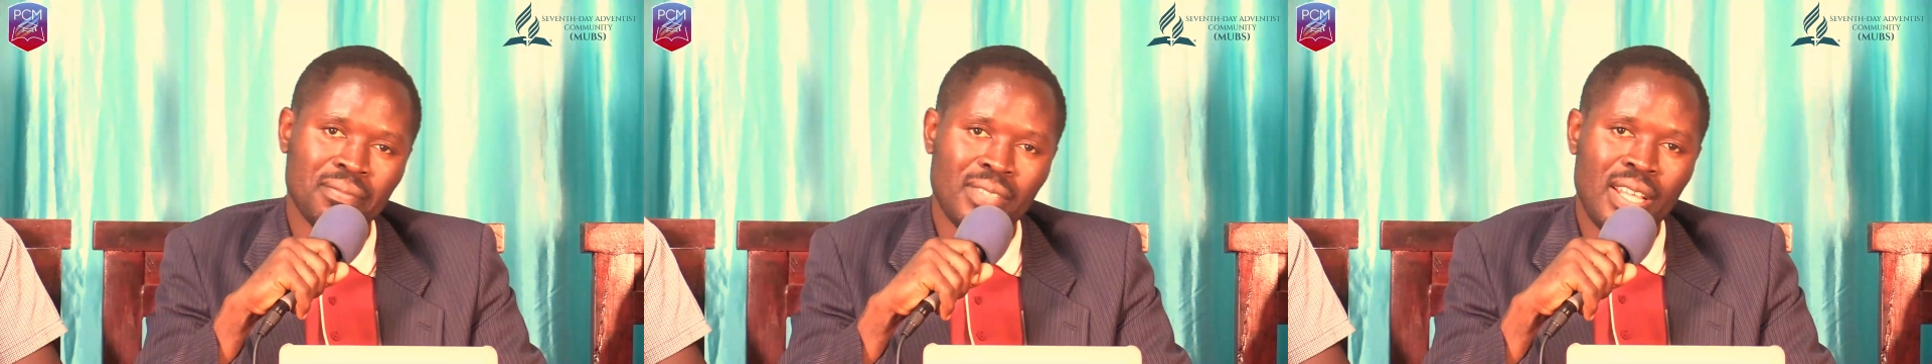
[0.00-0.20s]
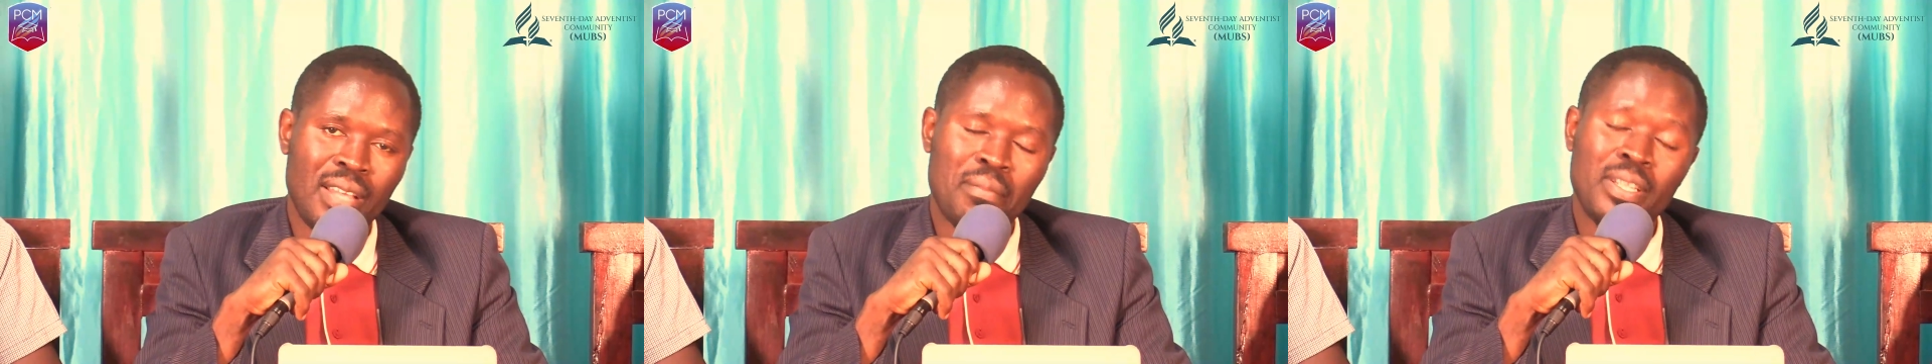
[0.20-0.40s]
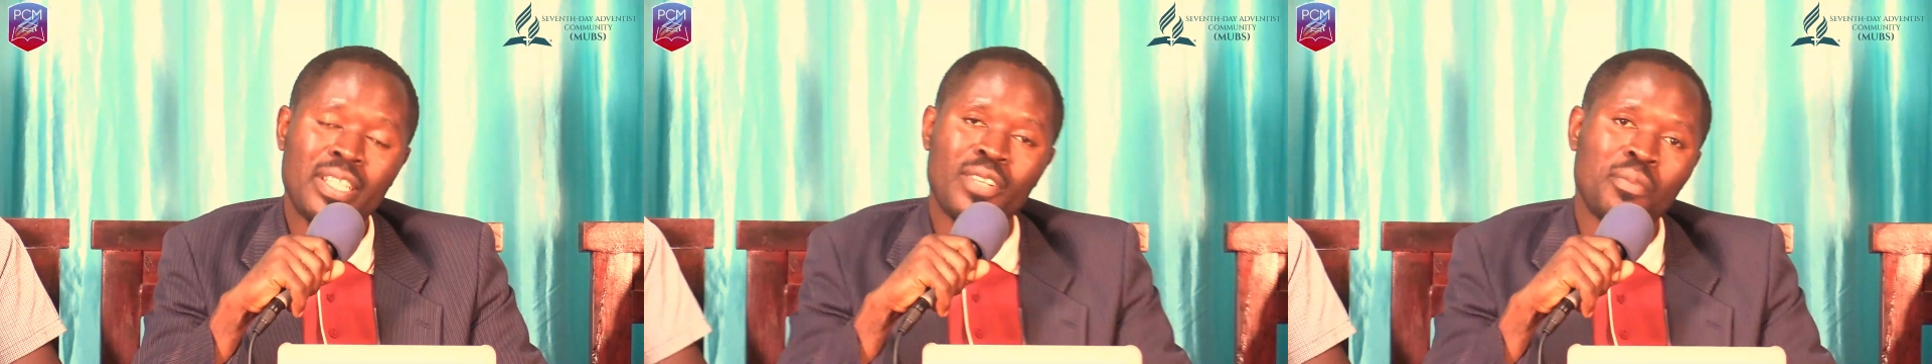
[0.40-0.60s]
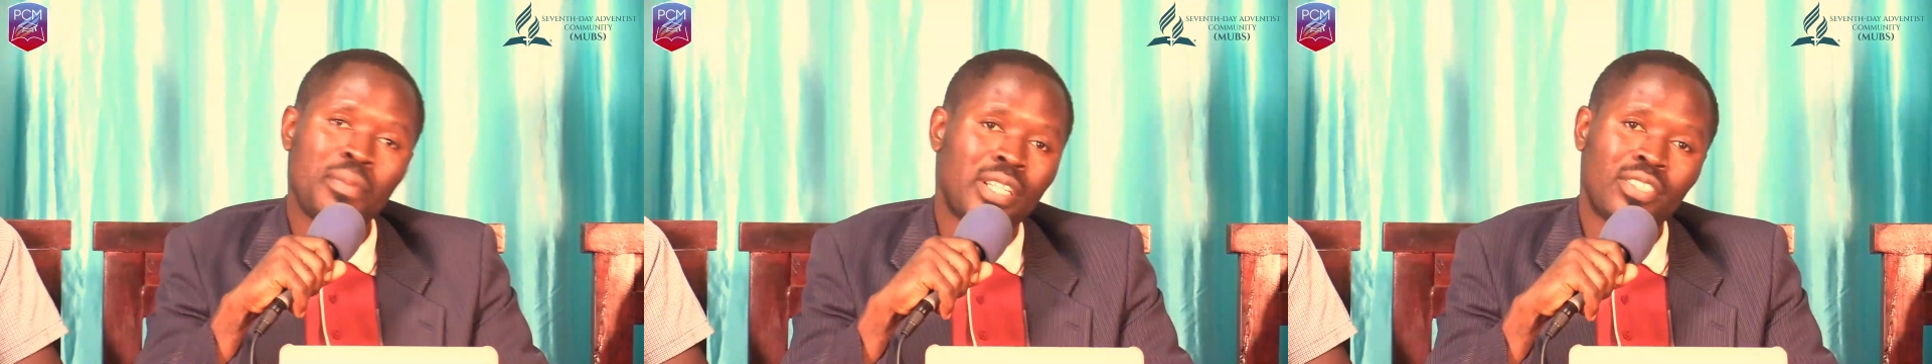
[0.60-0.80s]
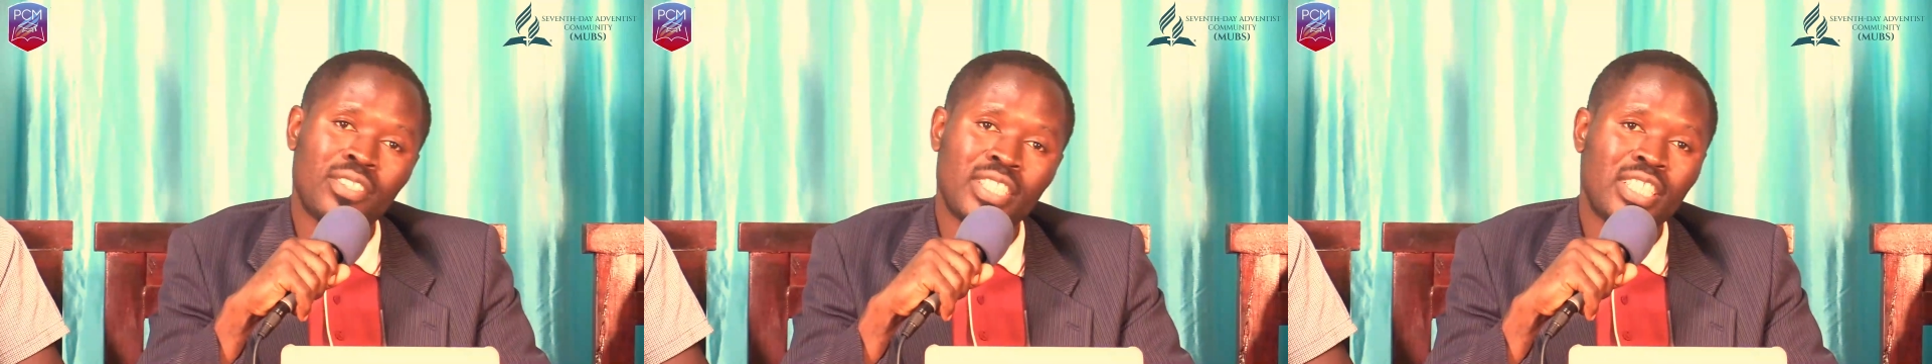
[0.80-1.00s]
I mean, the
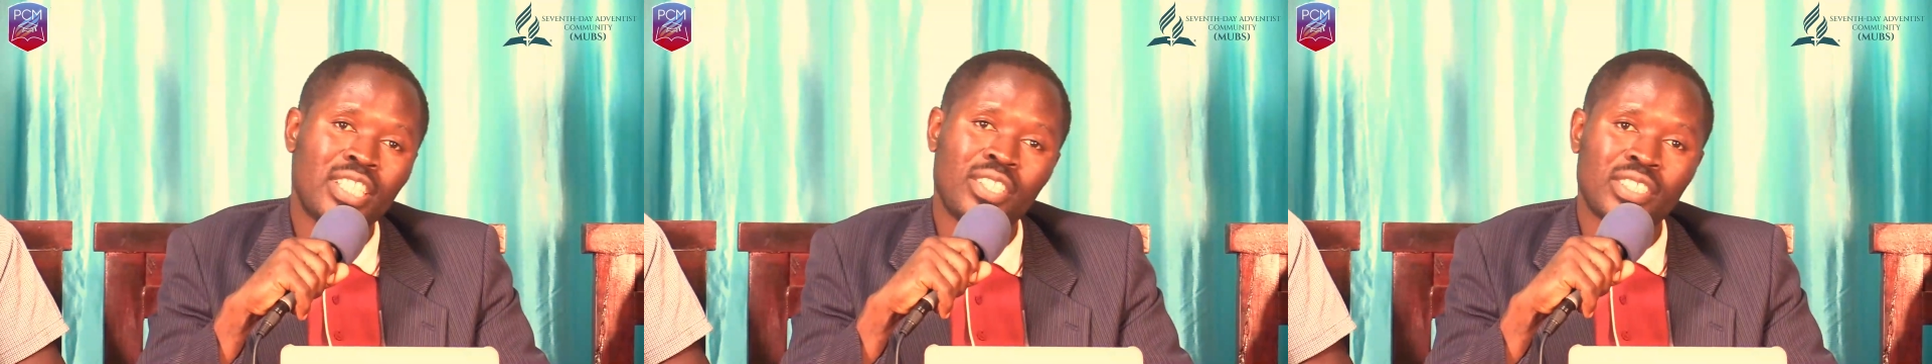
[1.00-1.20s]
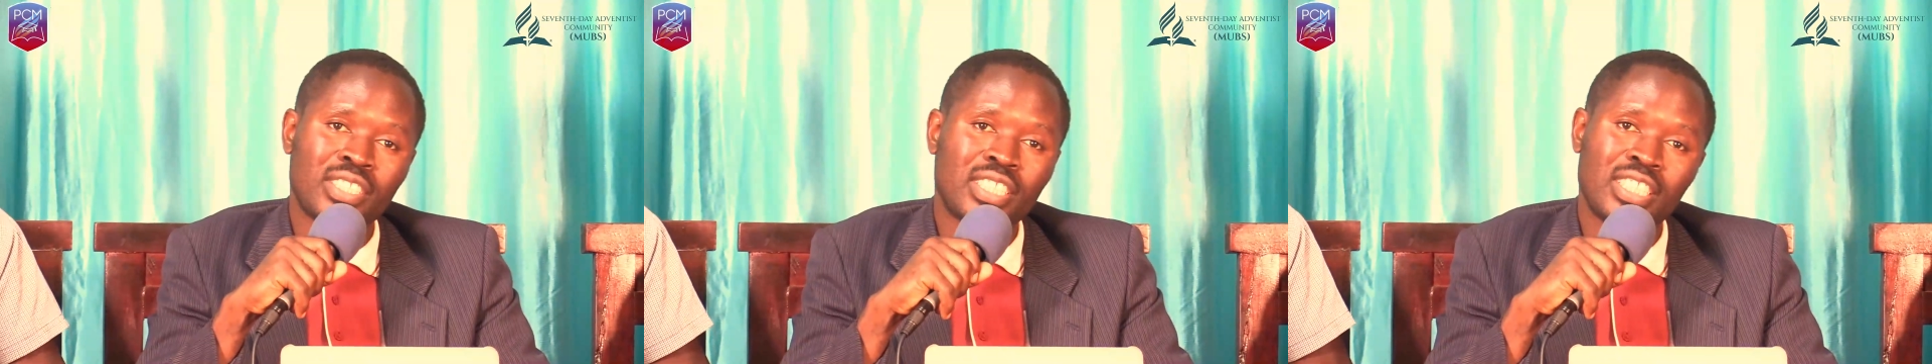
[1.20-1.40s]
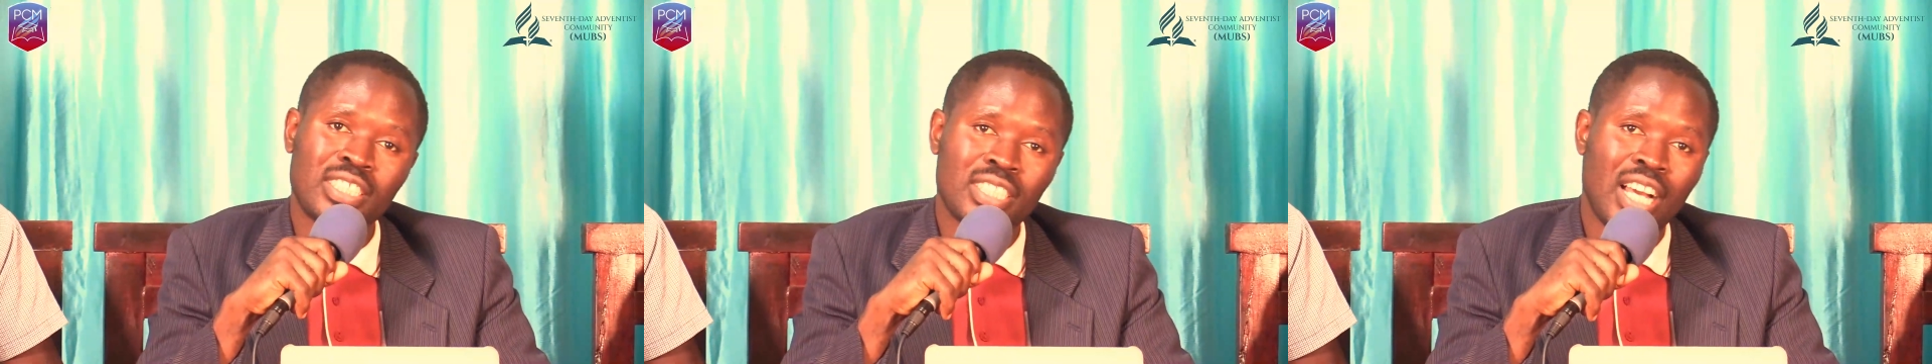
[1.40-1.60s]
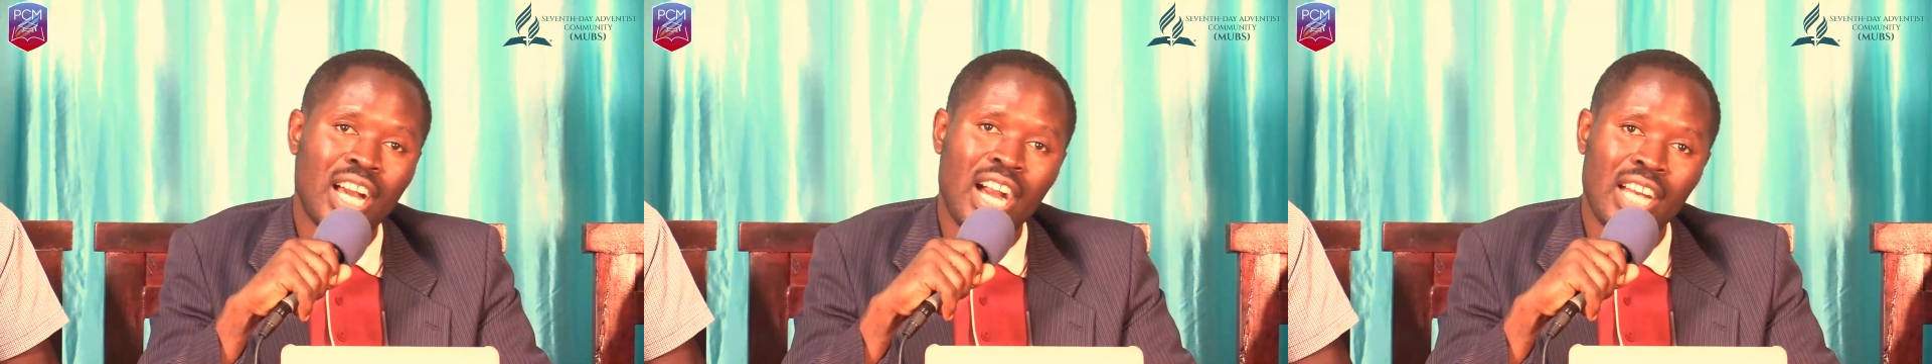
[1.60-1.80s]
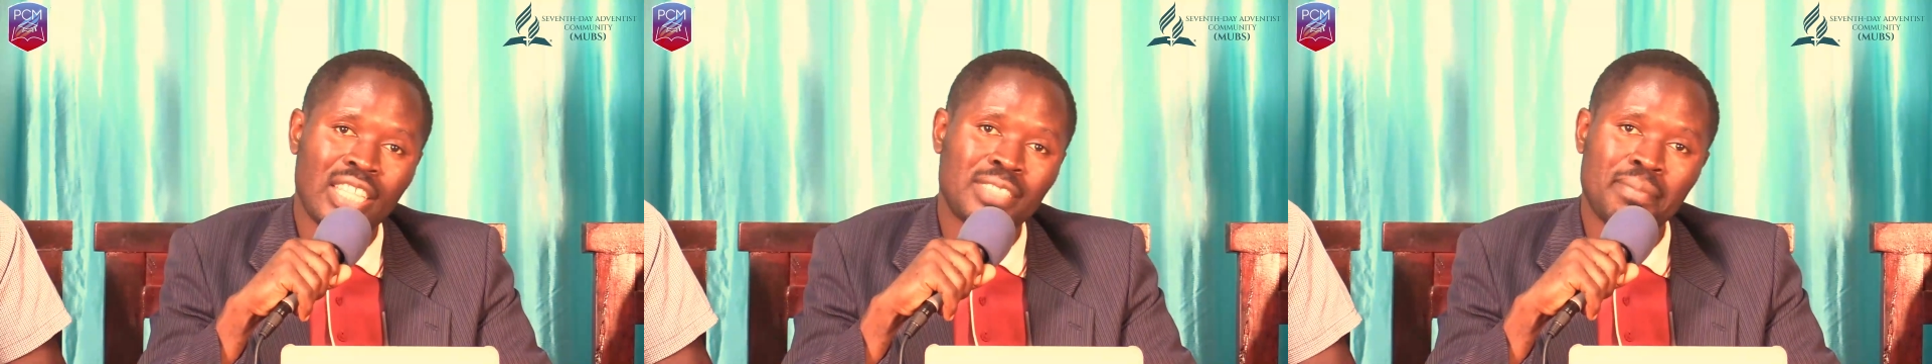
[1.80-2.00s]
woman had already lost her
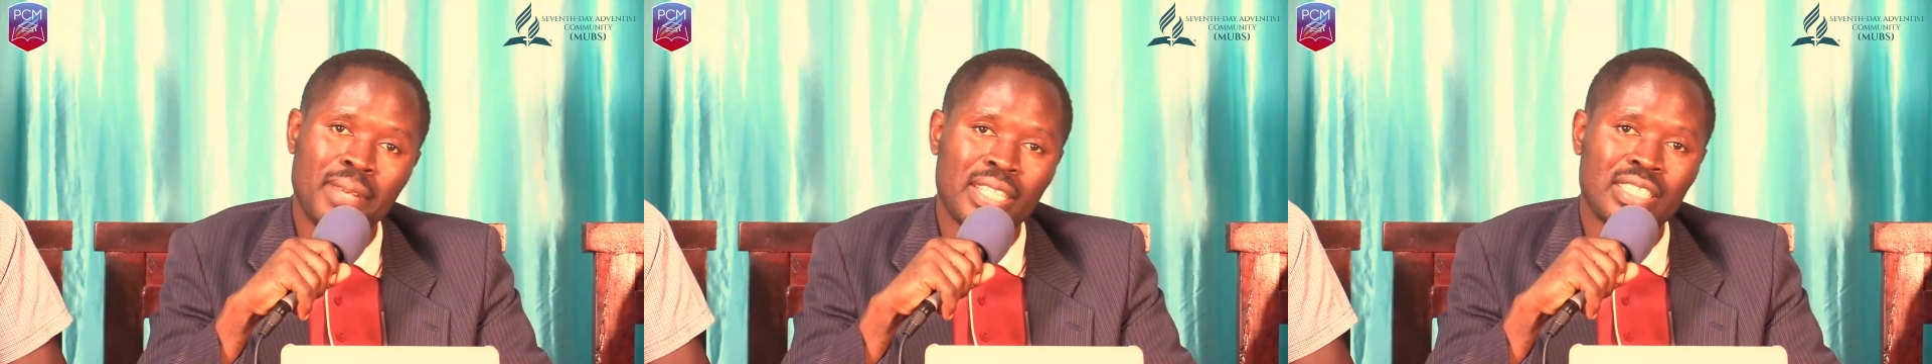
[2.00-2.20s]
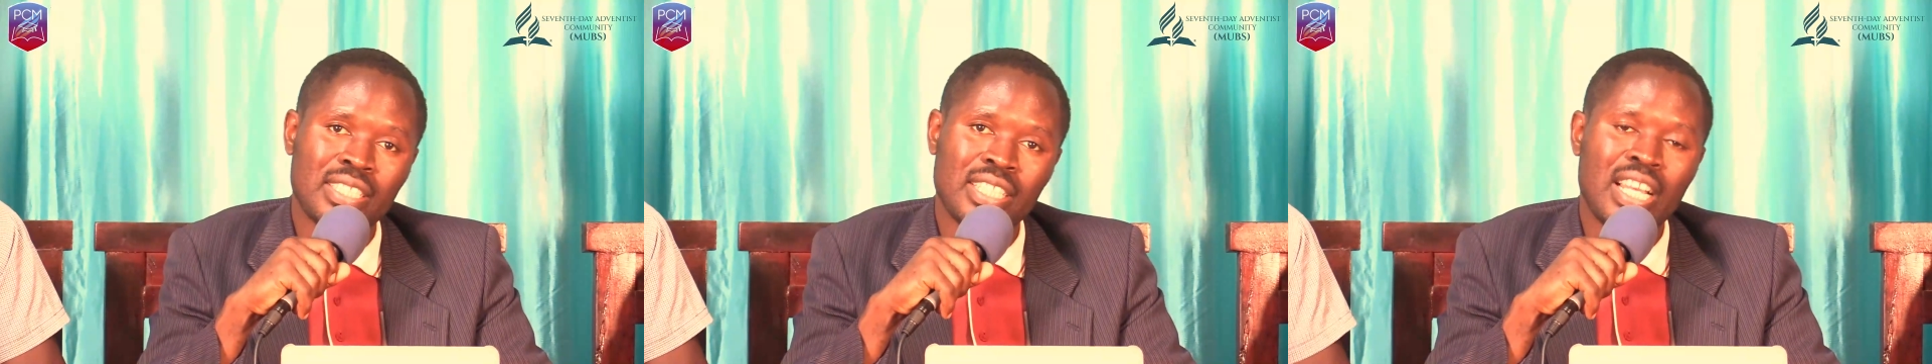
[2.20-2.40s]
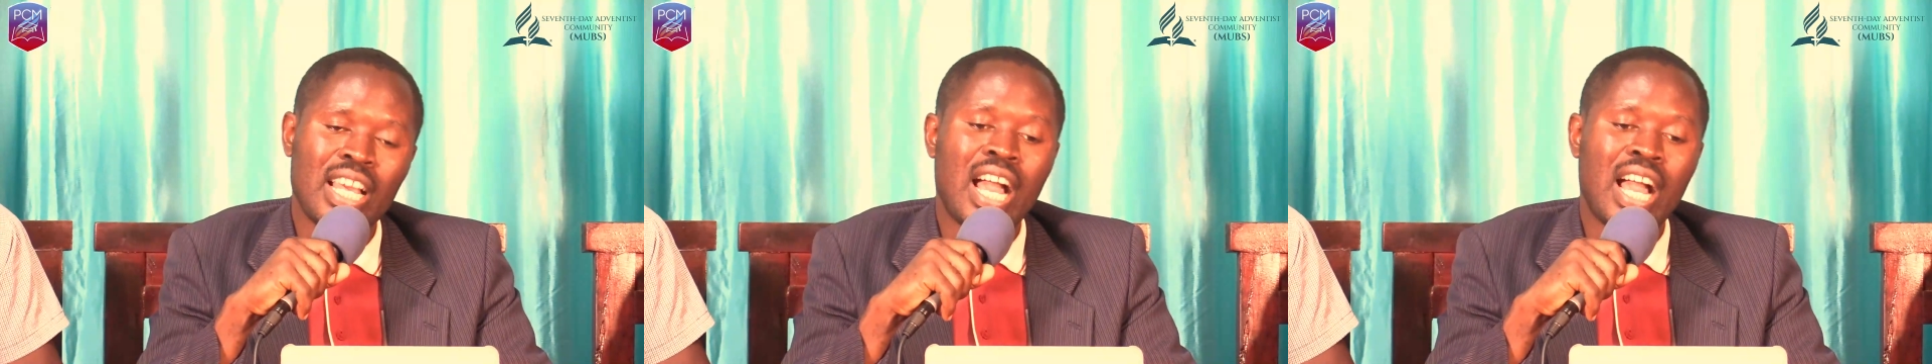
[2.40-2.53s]
husband,